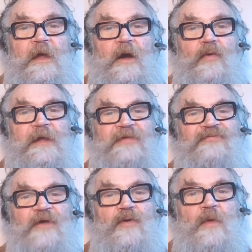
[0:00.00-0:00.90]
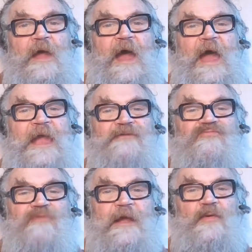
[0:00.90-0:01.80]
Okay, so a
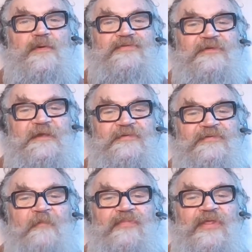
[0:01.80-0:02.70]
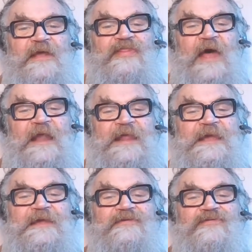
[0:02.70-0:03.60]
requisite, something that
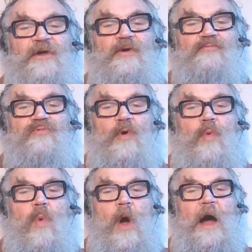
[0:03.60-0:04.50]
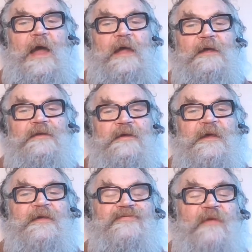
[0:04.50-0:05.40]
is required,
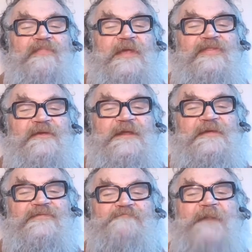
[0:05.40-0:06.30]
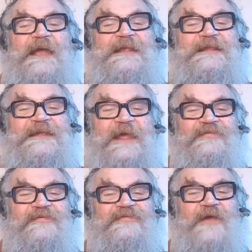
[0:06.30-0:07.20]
something that is made
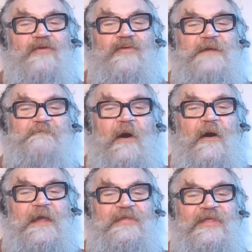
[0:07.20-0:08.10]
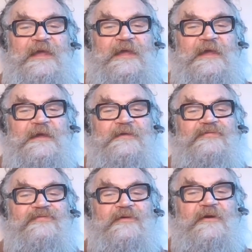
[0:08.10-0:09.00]
necessary by the
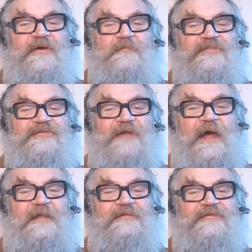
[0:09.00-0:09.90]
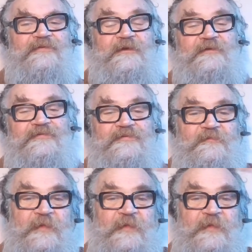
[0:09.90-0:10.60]
circumstances.